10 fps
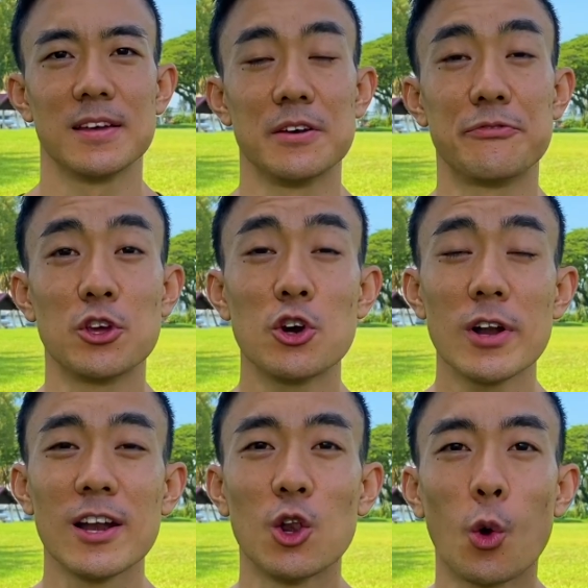If you're
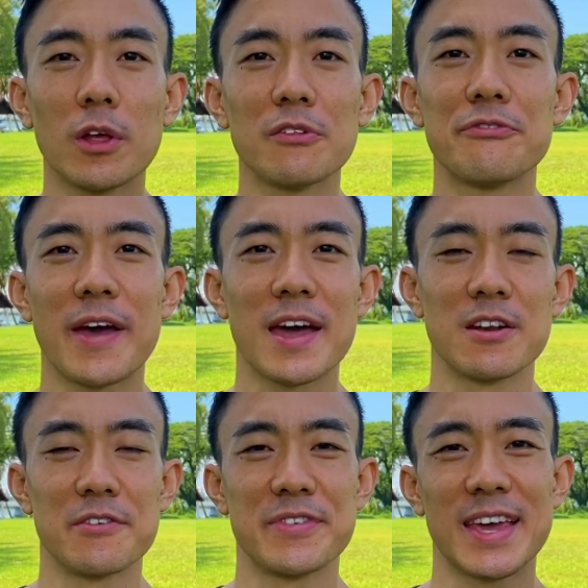a loyal
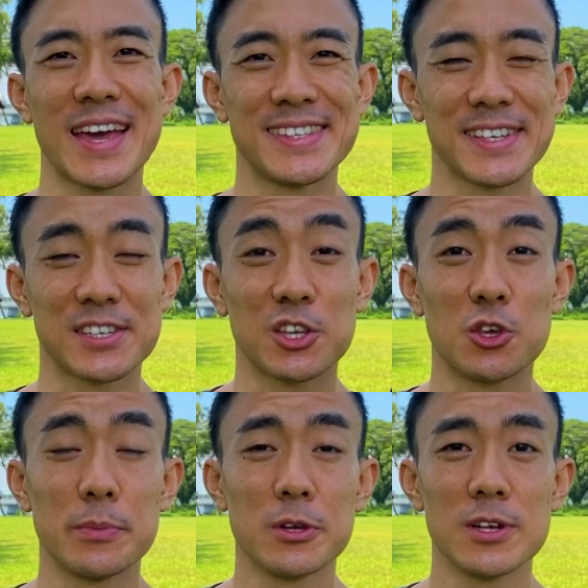fan of the Asics
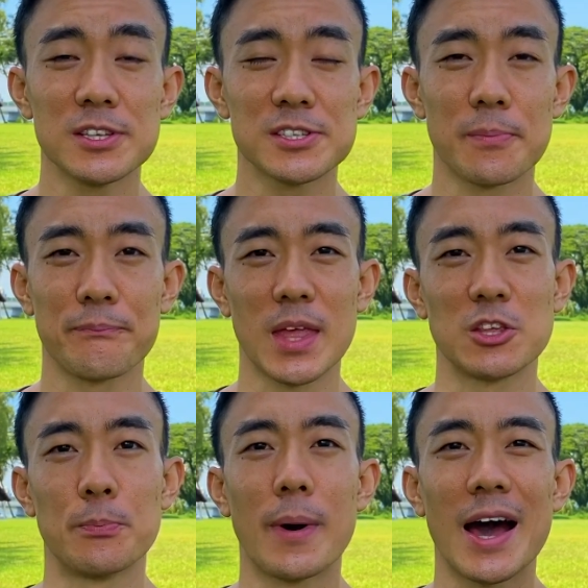Cumulus
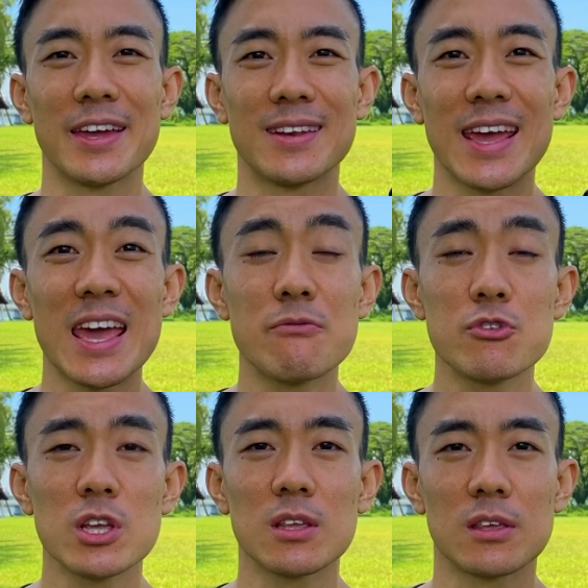and you buy it
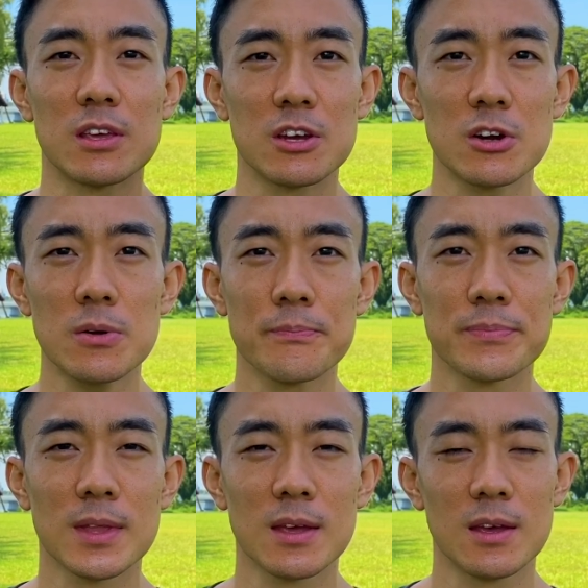every year,
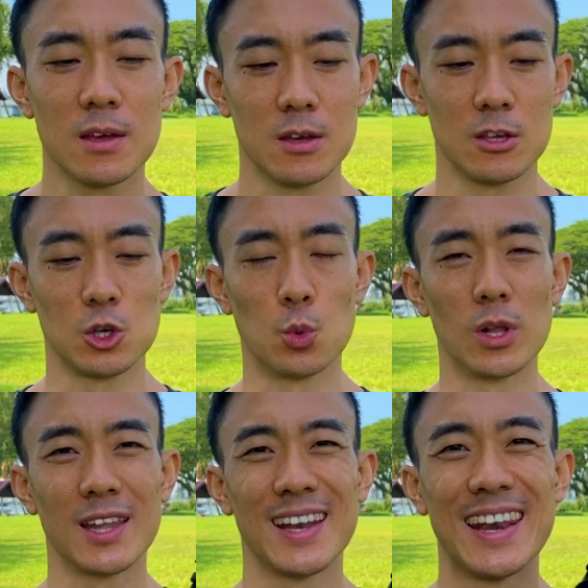you
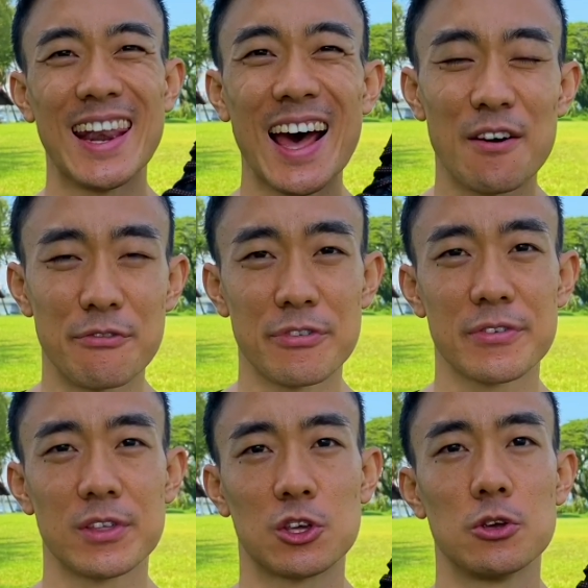will love
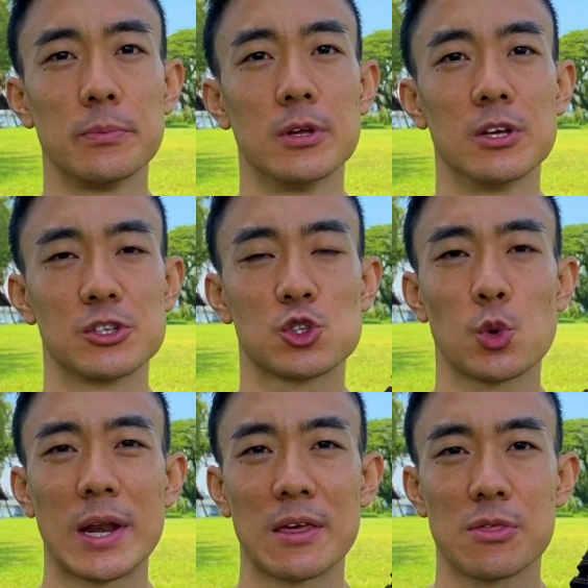the Cumulus
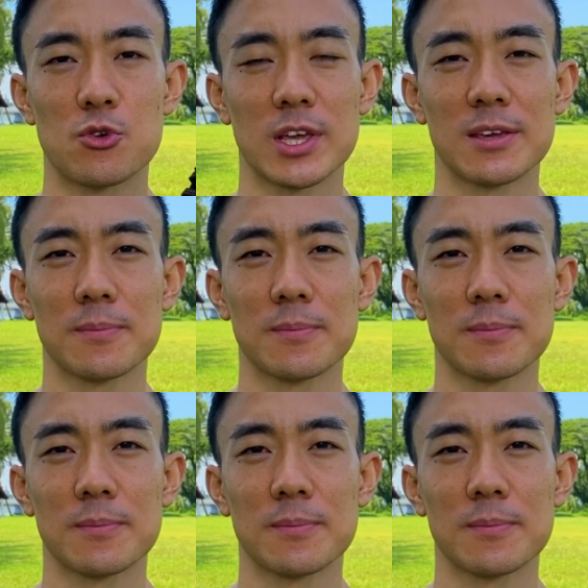23.